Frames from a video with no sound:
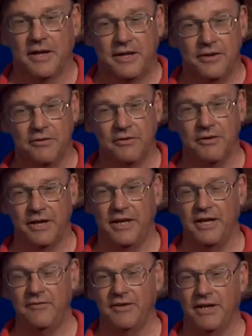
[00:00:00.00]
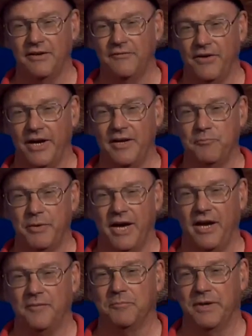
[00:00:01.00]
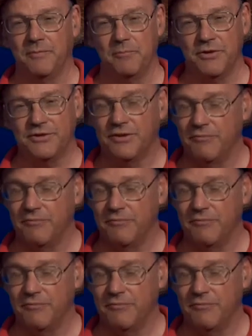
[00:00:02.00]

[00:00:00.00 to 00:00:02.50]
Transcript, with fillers: You could even invite back members